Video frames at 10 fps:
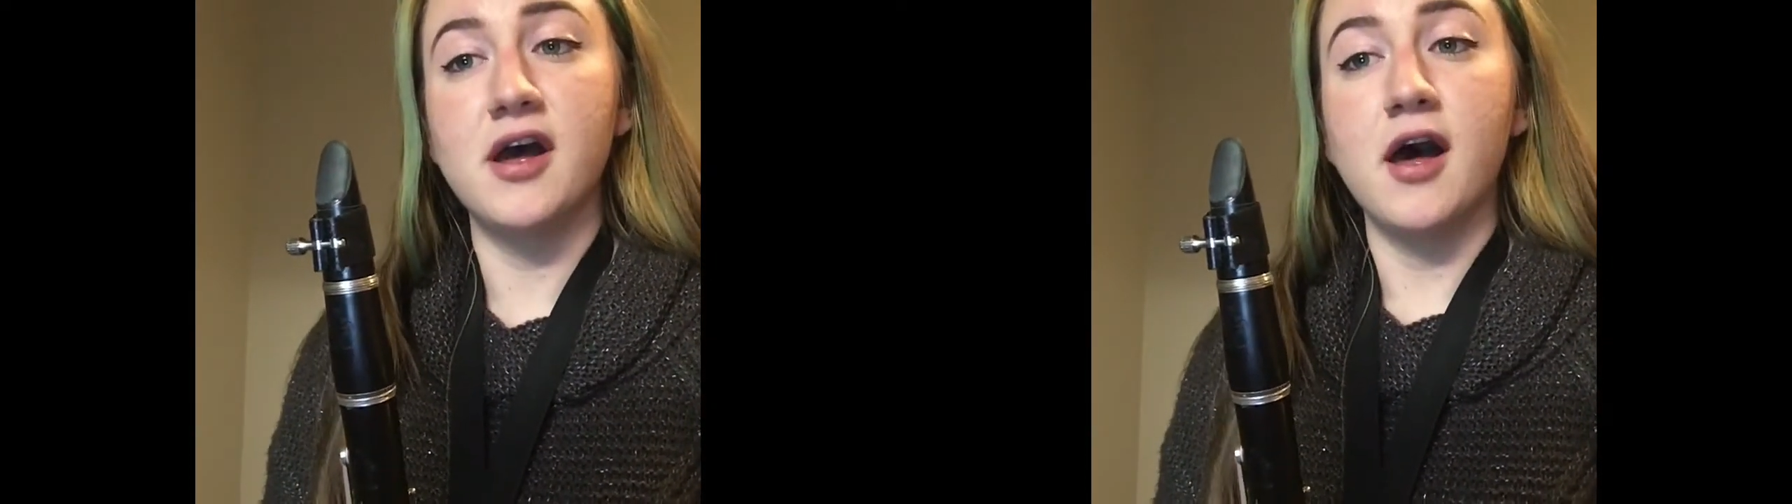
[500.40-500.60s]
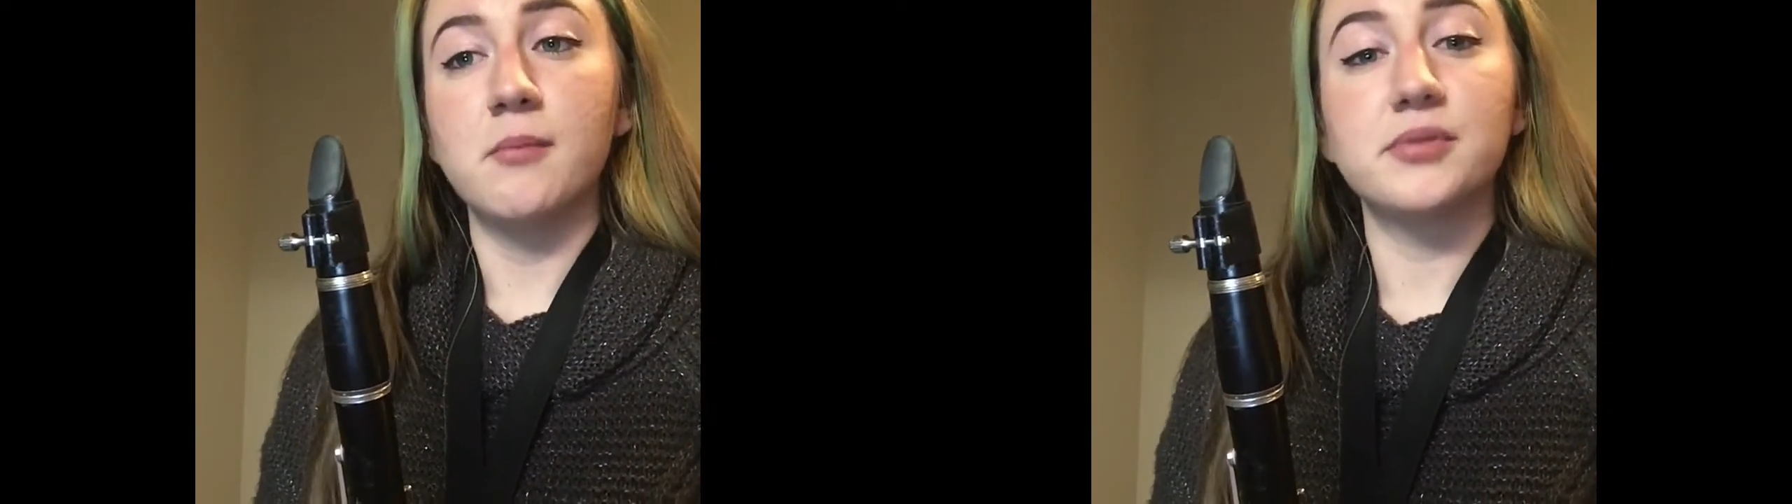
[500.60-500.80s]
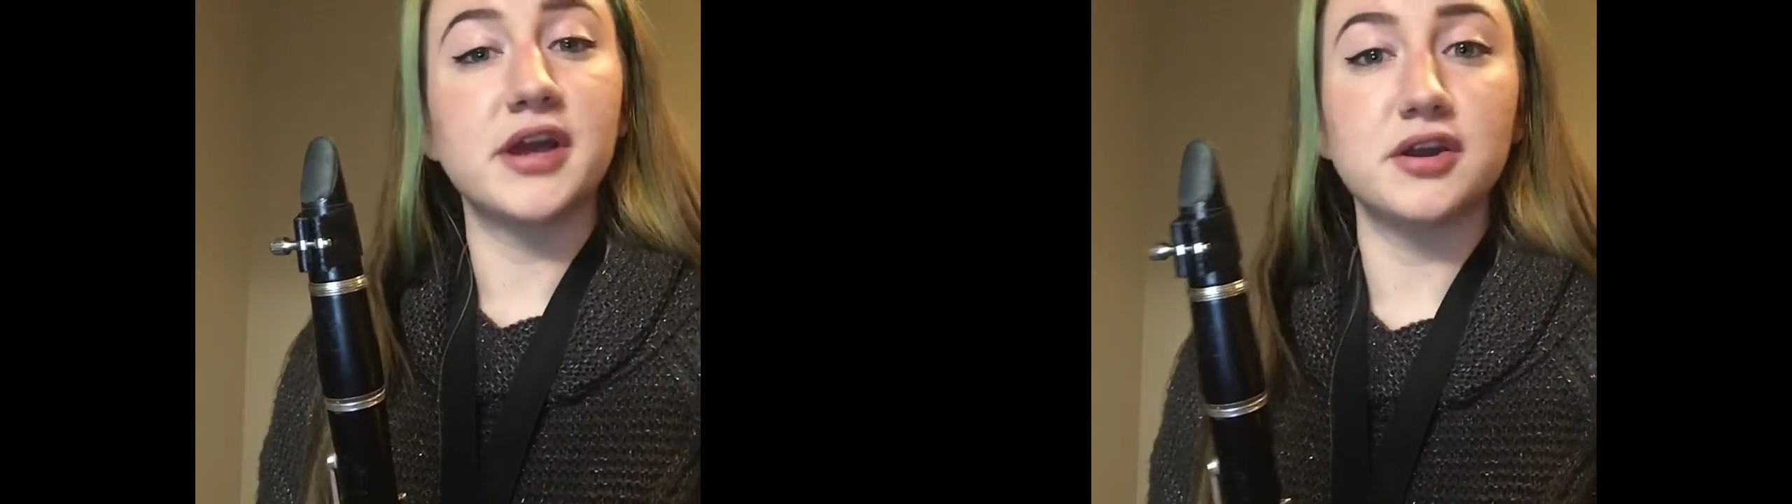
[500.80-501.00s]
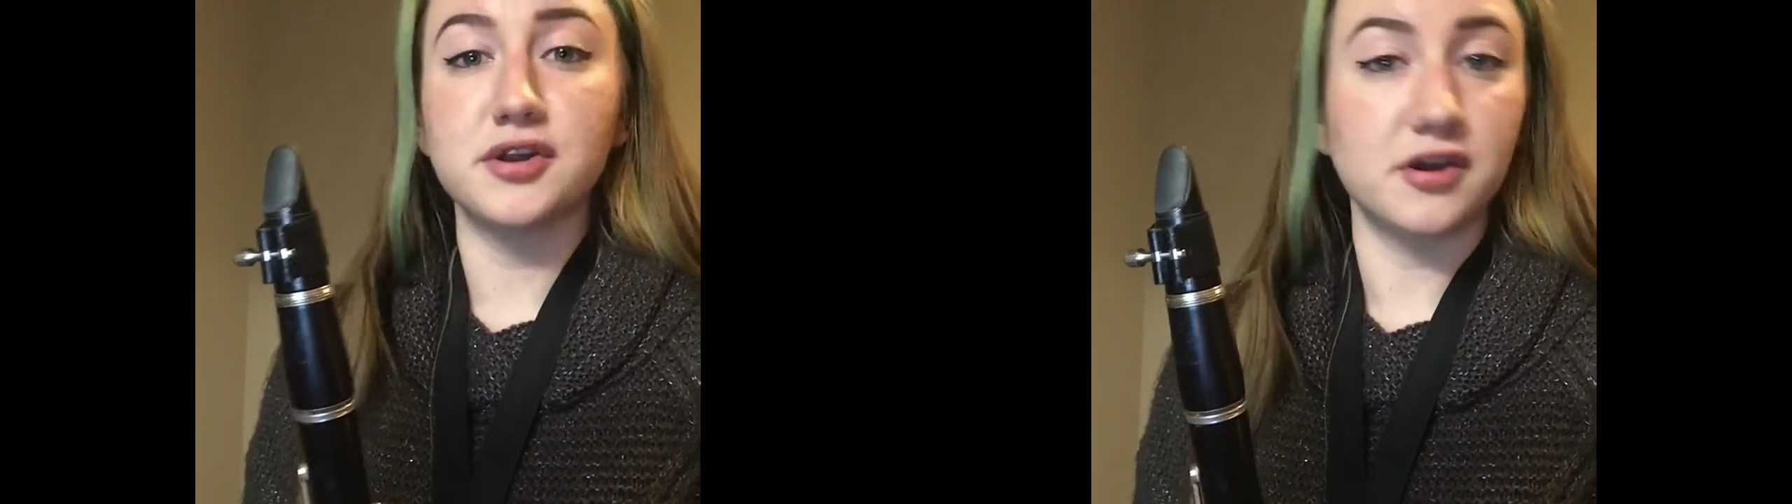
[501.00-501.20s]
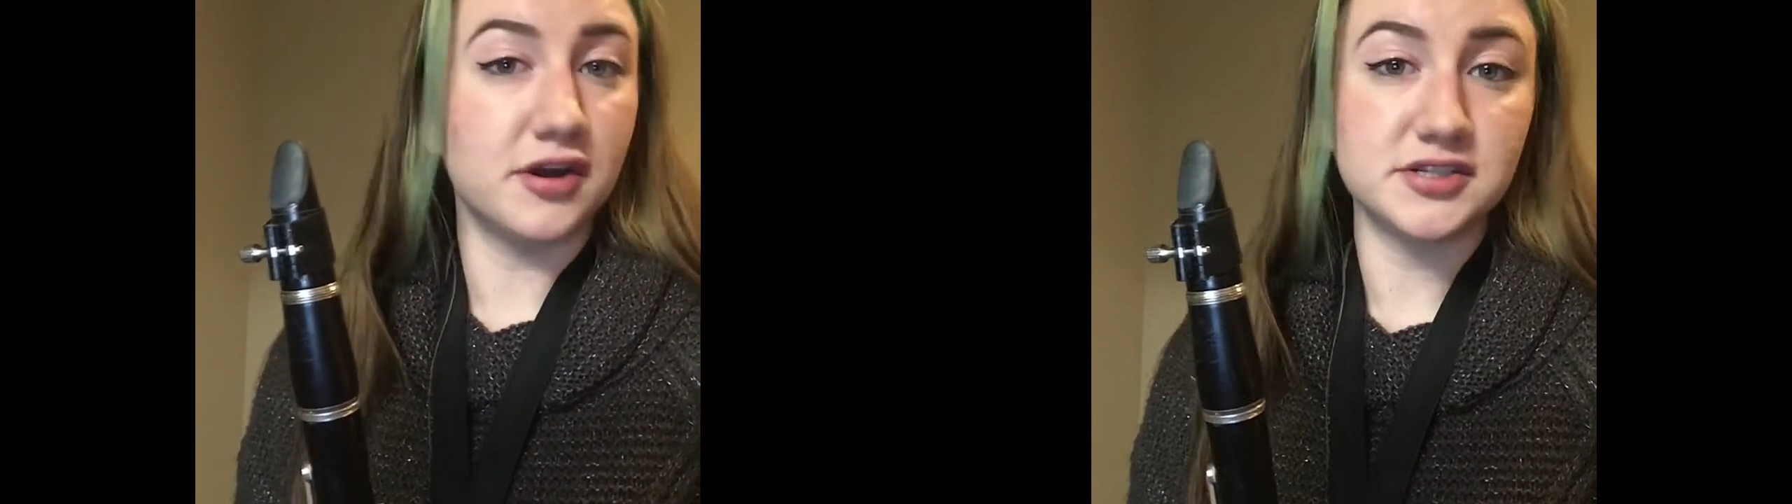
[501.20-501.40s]
play it on
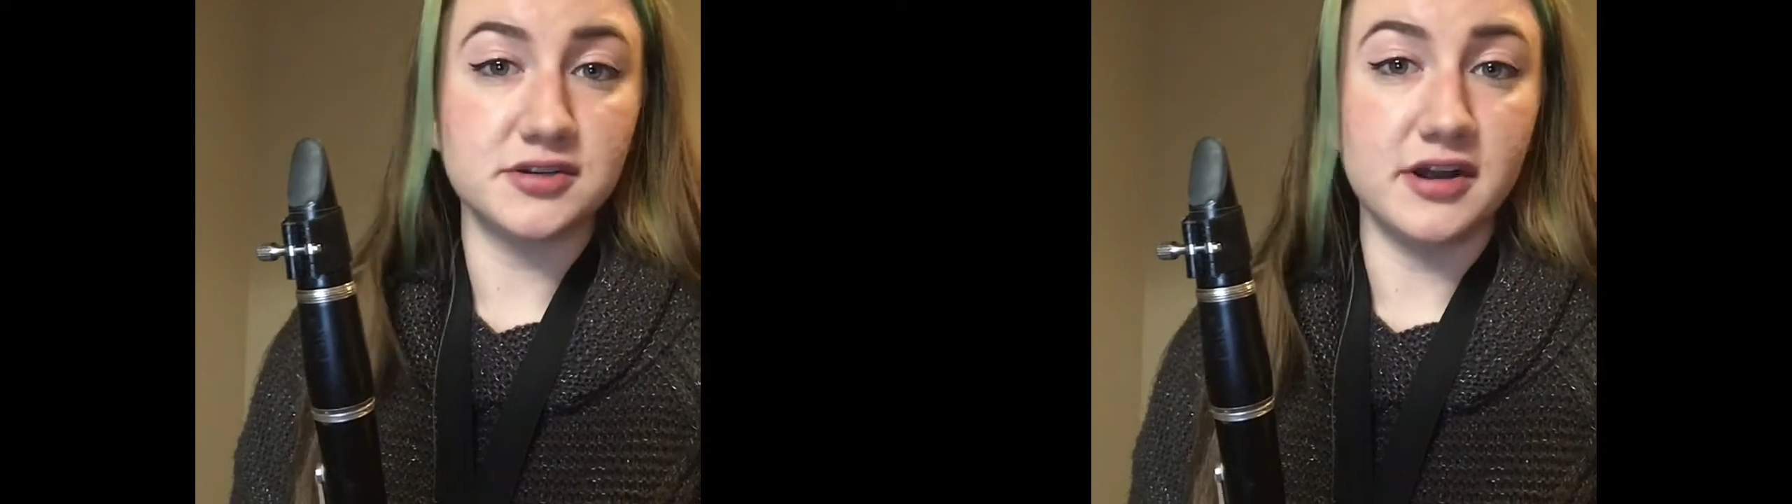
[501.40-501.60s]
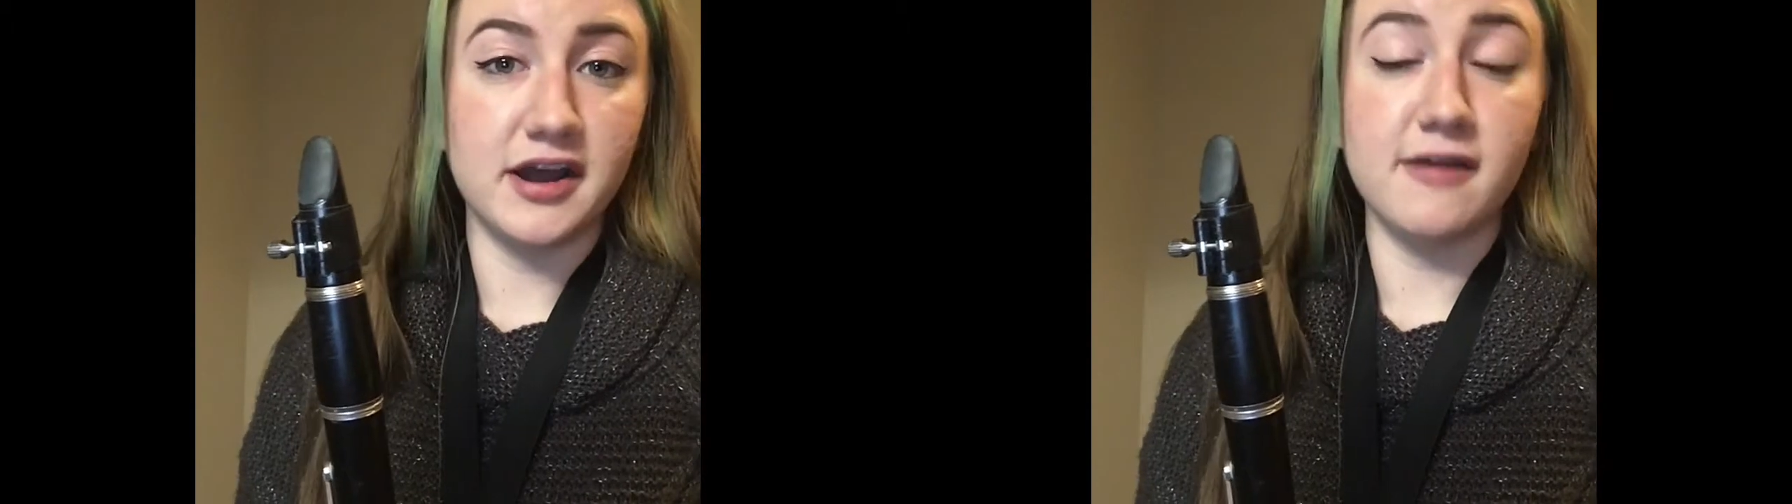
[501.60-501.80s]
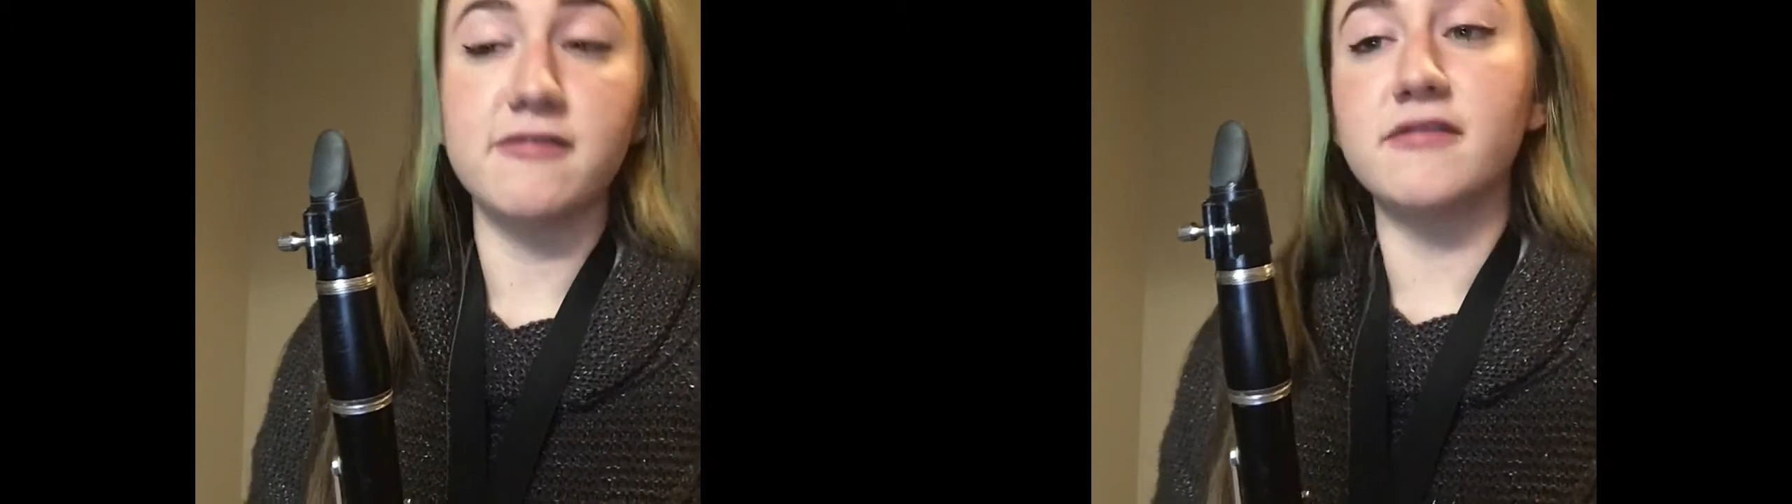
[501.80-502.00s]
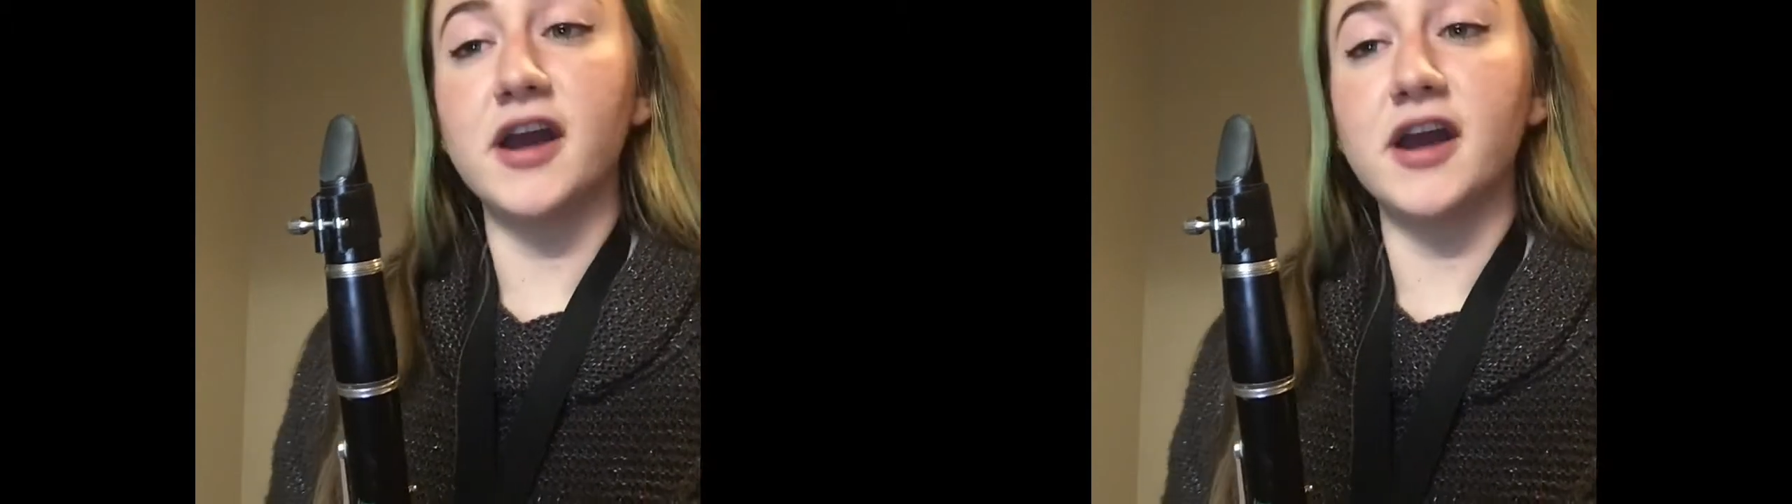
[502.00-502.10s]
a concert F,